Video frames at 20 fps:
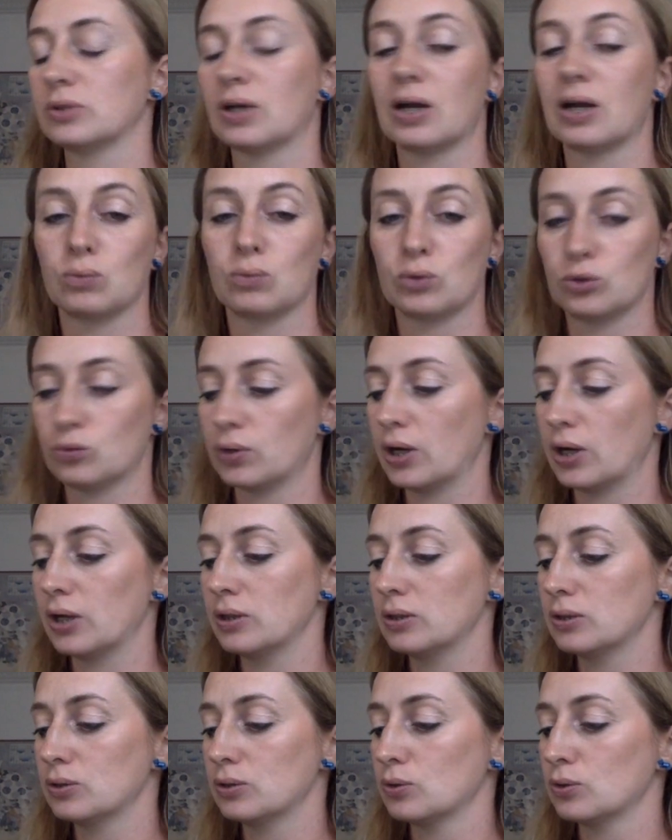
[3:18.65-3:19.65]
I will
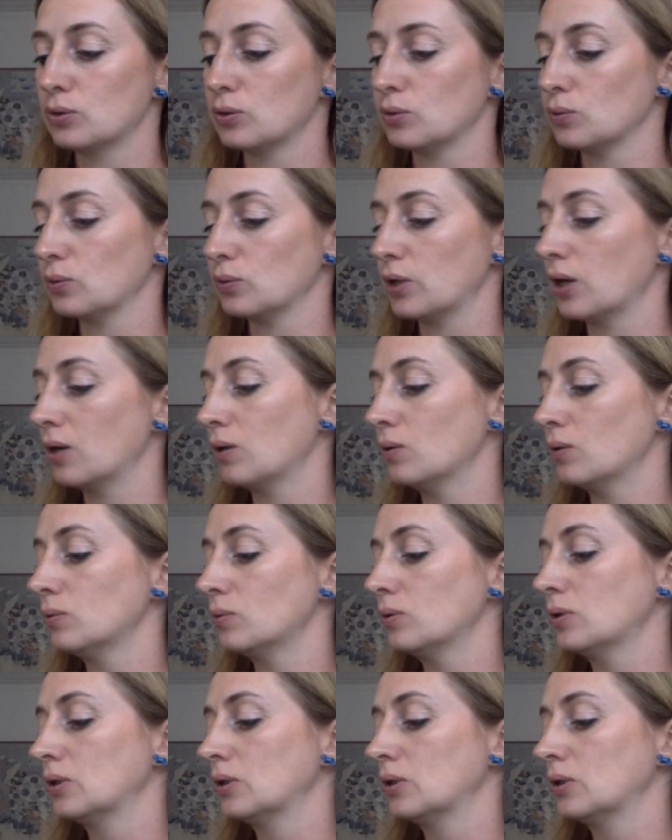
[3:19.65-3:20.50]
write it to you now.